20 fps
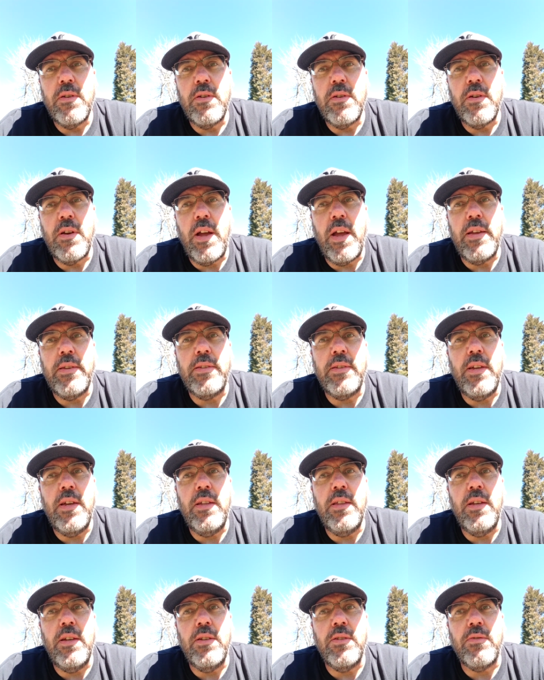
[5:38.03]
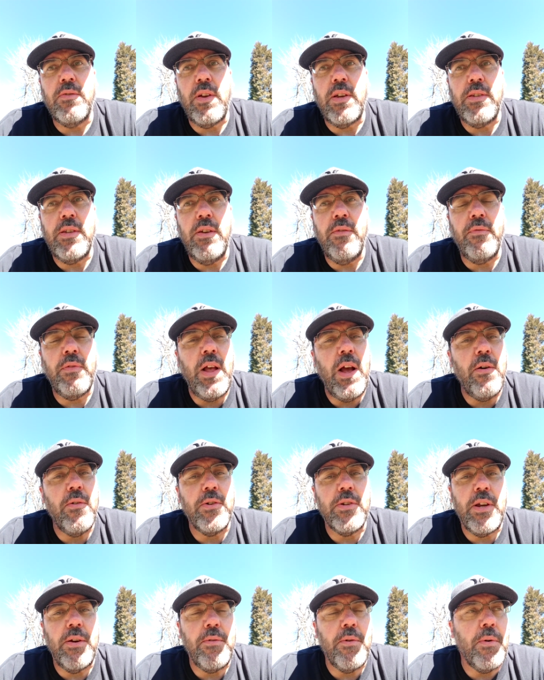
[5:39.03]
I see flowers
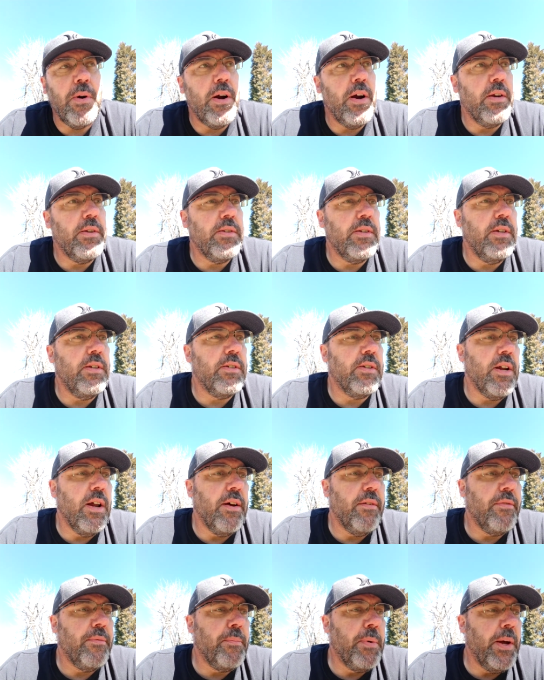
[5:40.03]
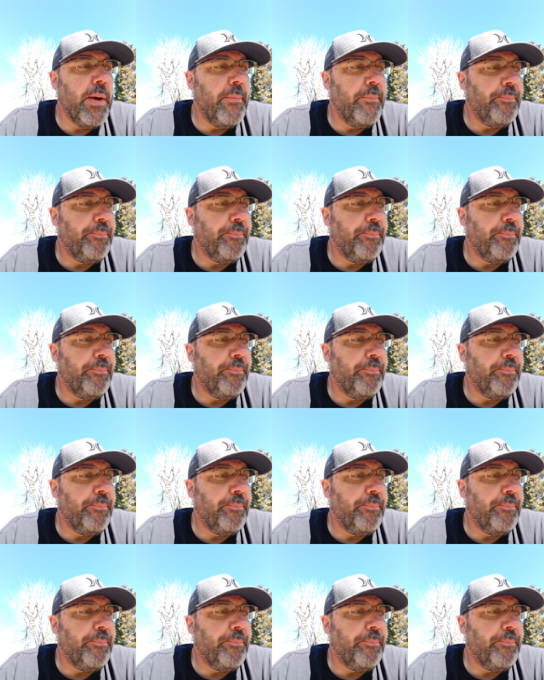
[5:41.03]
everywhere. I see stuff, but